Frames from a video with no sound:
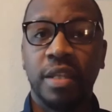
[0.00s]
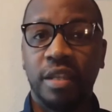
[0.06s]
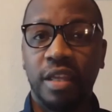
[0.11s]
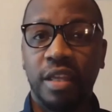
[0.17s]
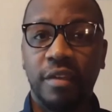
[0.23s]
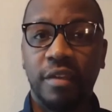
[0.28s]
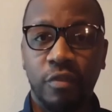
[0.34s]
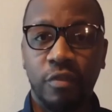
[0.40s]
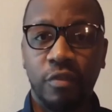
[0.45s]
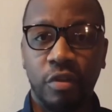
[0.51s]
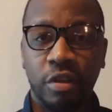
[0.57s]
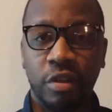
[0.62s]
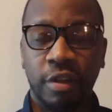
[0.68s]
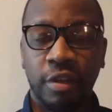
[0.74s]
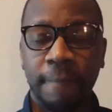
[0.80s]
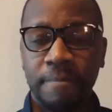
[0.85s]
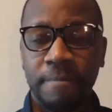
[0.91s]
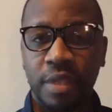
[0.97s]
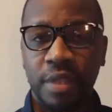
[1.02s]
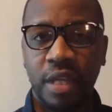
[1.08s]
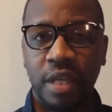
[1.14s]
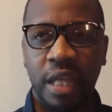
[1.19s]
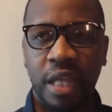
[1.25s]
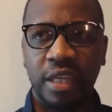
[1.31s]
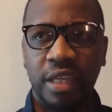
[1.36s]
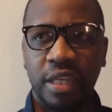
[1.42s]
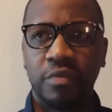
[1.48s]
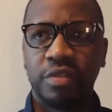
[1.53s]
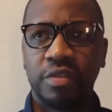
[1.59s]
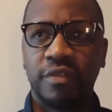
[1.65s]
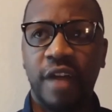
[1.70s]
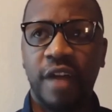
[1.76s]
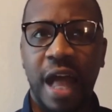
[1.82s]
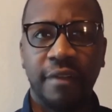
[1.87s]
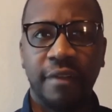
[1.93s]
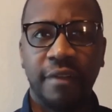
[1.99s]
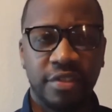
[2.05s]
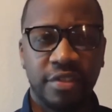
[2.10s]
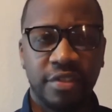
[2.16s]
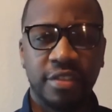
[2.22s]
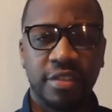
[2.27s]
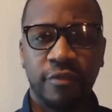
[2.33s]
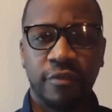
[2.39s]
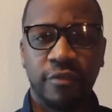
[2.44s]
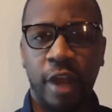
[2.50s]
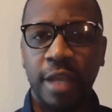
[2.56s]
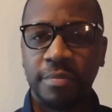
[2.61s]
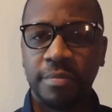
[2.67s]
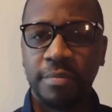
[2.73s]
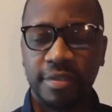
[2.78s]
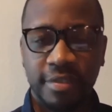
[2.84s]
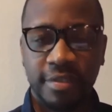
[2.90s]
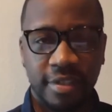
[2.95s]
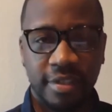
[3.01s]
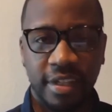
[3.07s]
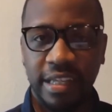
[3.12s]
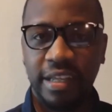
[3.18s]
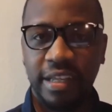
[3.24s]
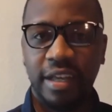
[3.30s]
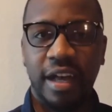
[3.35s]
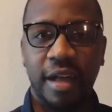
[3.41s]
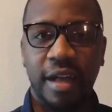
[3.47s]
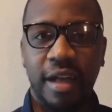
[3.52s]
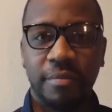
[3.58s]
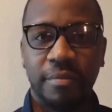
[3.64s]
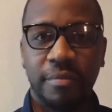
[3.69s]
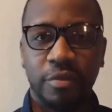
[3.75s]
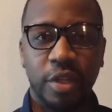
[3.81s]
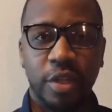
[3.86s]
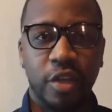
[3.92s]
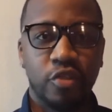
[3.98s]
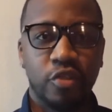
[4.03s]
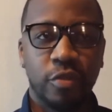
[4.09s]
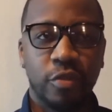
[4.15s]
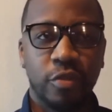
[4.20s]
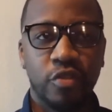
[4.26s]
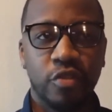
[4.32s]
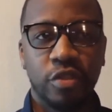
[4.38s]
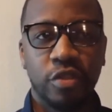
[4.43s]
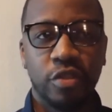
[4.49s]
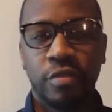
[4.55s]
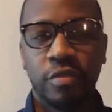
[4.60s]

for, I think it was five to six frames, um, 300, 300, throwing a